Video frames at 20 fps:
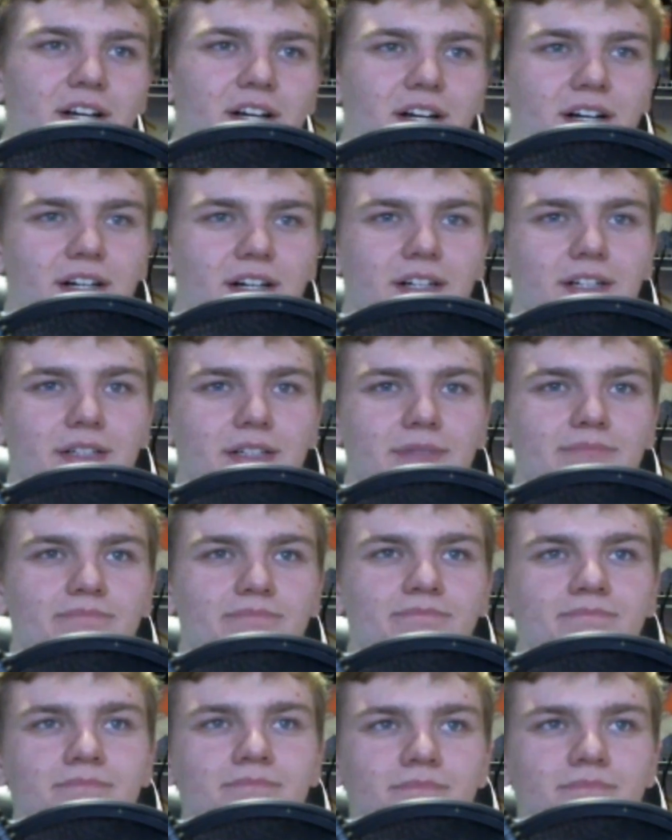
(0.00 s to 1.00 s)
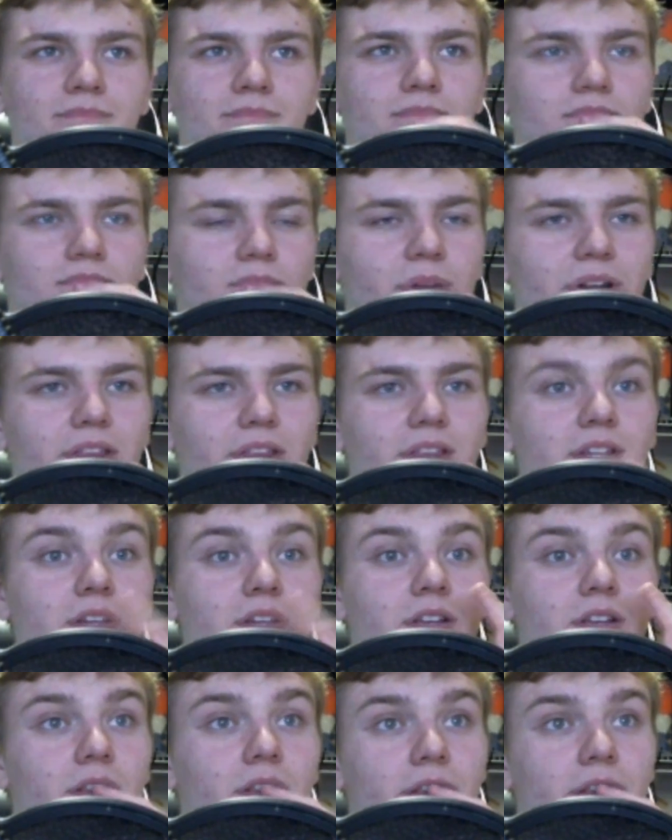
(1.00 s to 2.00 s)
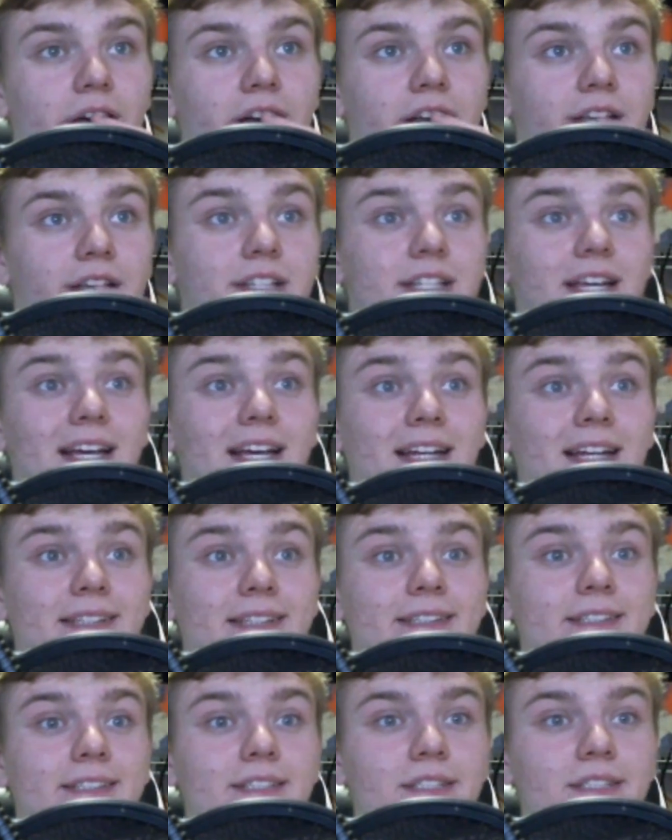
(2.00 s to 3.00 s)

But I think that is it.